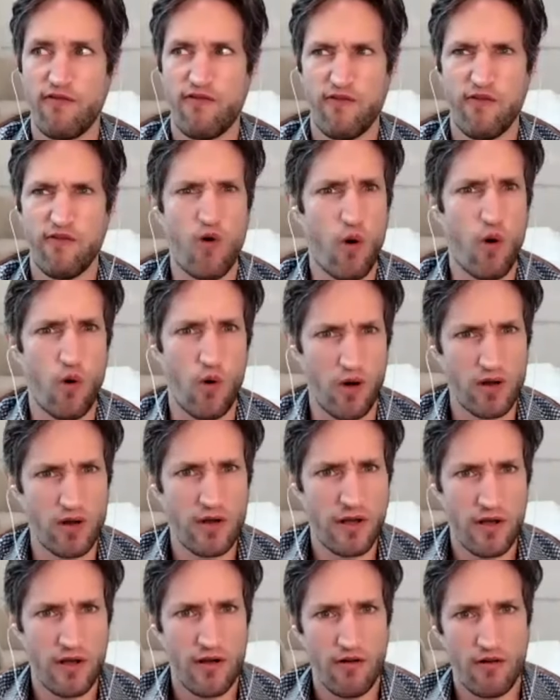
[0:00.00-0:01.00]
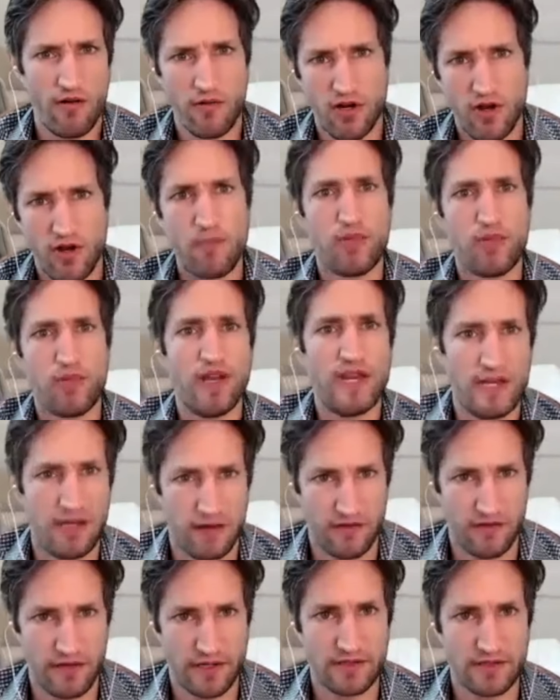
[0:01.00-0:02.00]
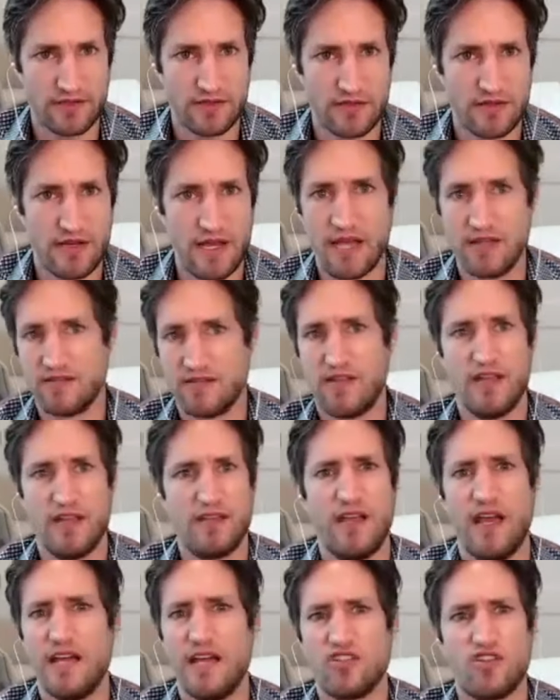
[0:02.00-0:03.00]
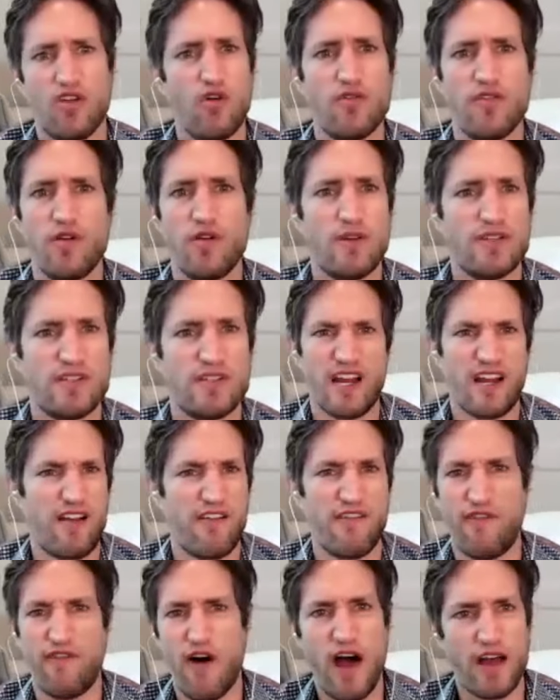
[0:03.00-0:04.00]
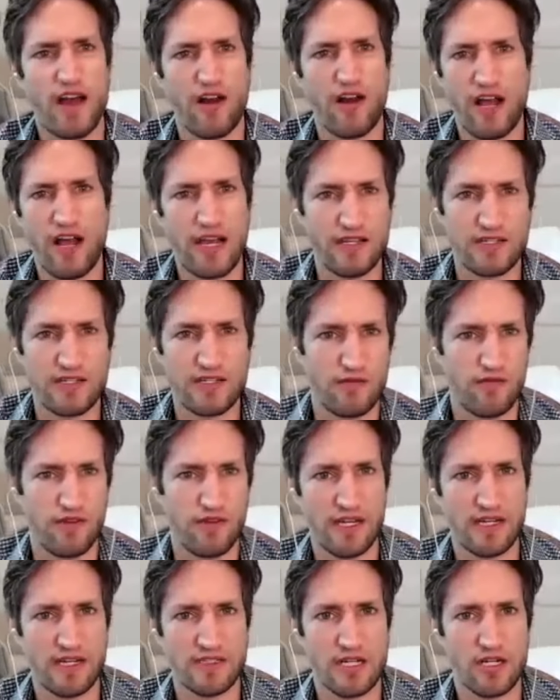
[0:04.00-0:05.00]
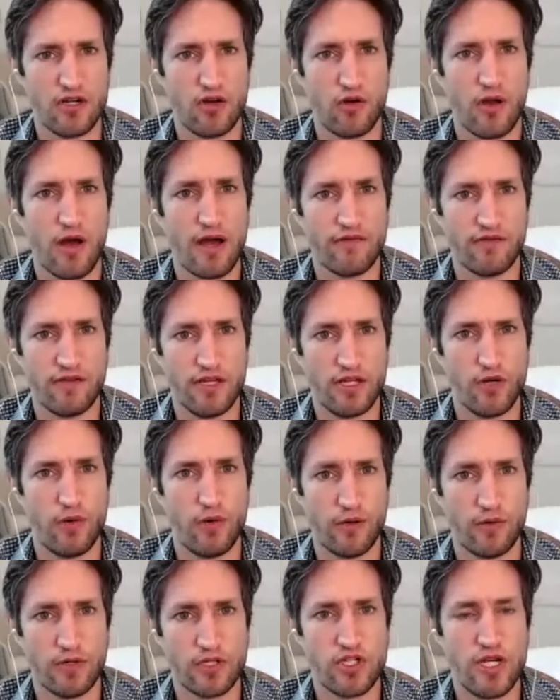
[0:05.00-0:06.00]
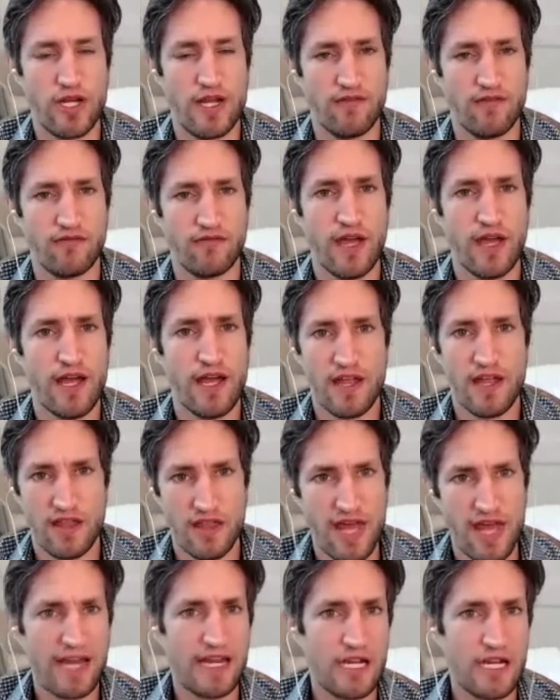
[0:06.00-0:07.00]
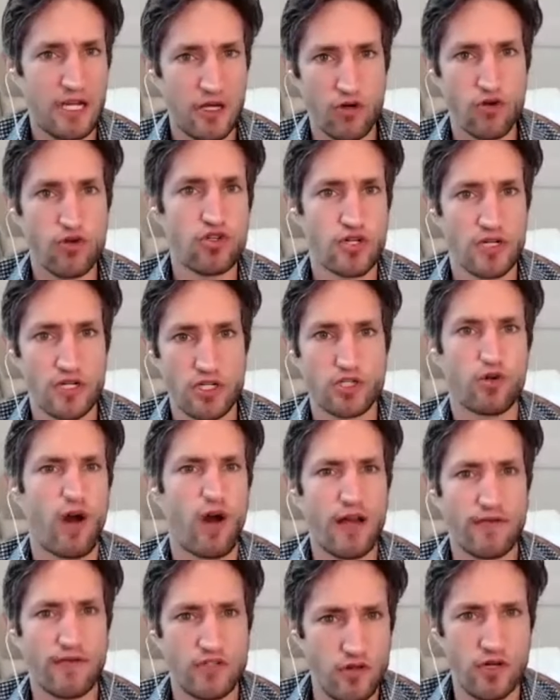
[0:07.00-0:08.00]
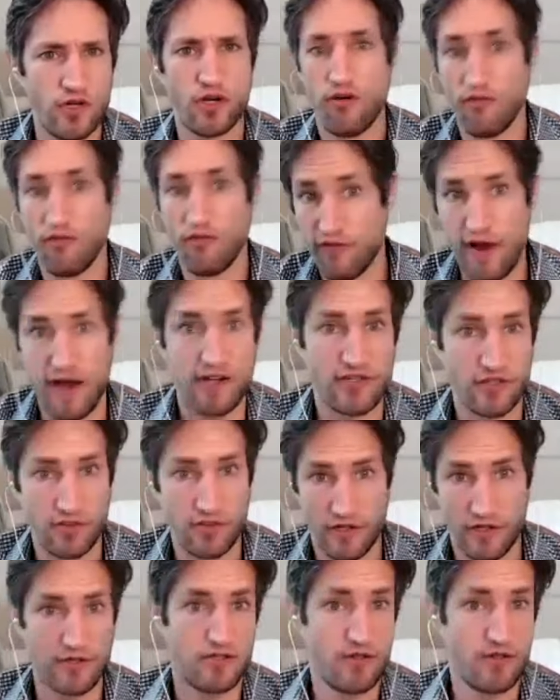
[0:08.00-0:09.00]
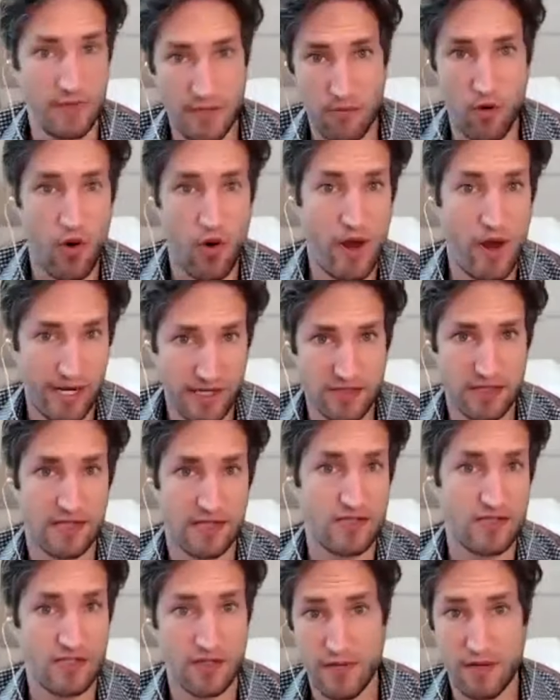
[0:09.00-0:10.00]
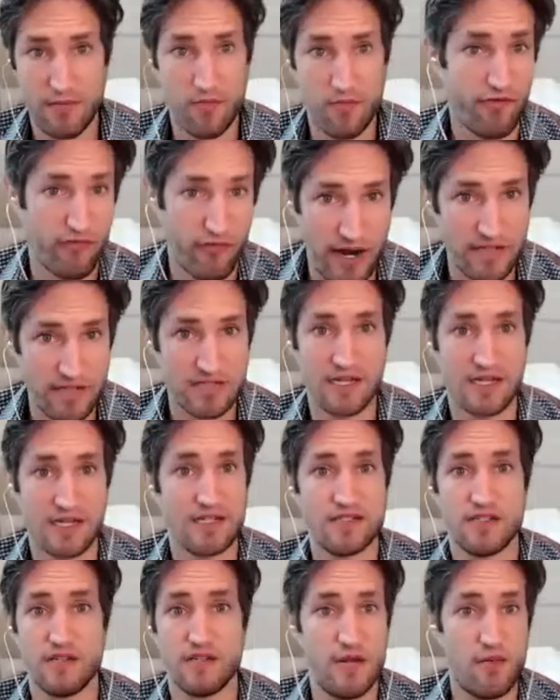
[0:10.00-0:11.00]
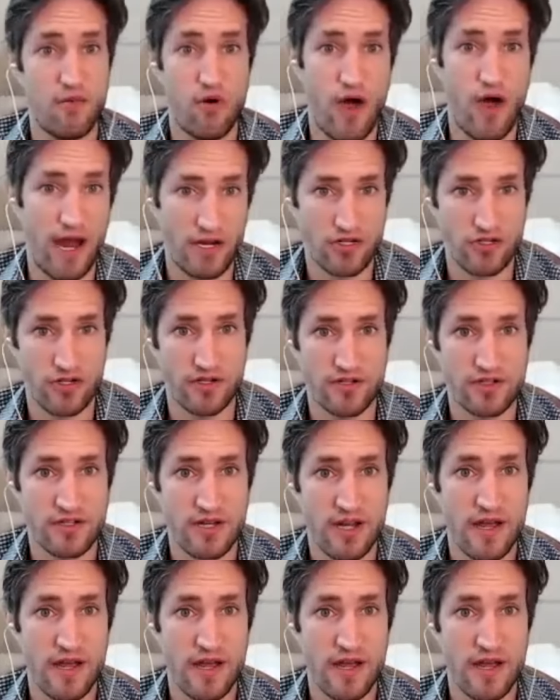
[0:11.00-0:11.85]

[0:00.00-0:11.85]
for completing things, as though there is a finite list of things in your life that you want to achieve. That illusion drives you to go faster and to be more hectic and to be more frantic and to be more anxious.